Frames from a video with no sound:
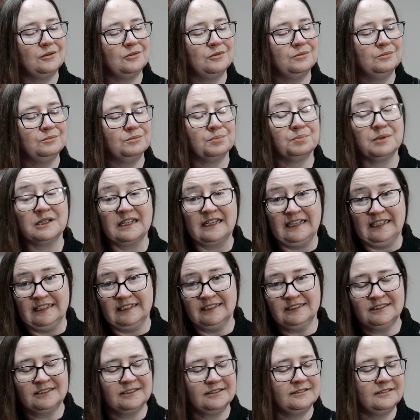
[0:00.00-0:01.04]

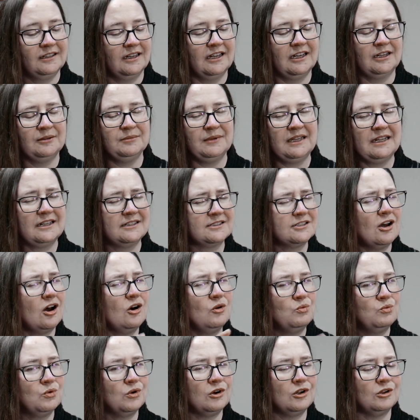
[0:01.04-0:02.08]
blend. It is
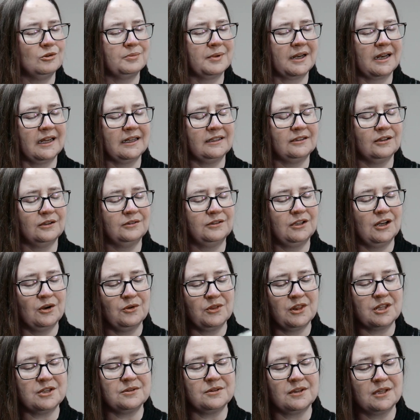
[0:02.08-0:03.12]
all wool, but I don't know
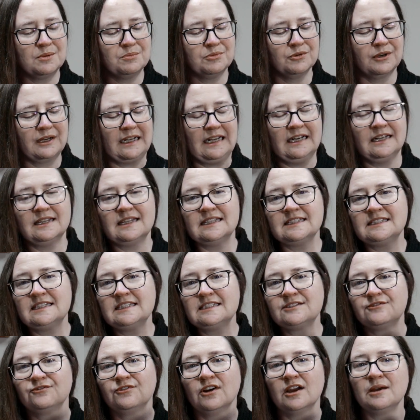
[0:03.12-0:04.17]
the breed. This
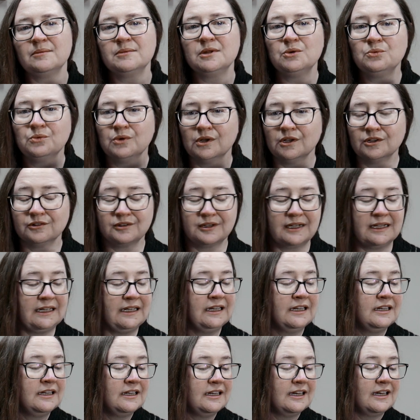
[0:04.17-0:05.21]
is from the Woolery,
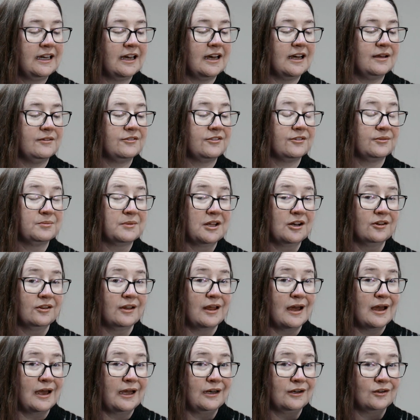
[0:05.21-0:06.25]
from their
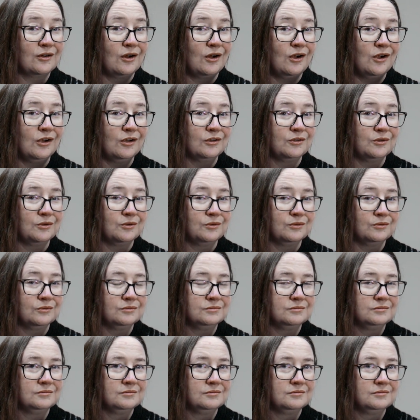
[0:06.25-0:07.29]
line called
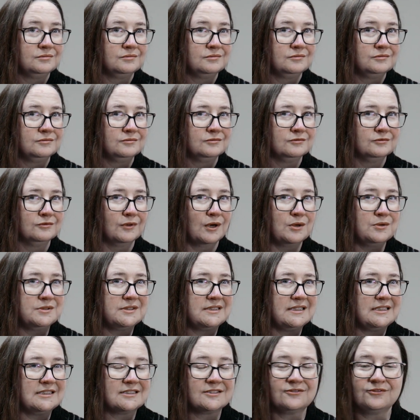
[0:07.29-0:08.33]

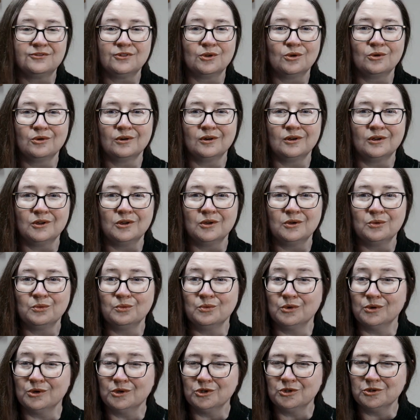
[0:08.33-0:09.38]
Rosie's Floral
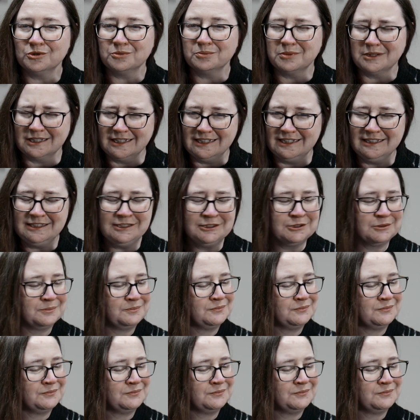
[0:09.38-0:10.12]
Wool Blend.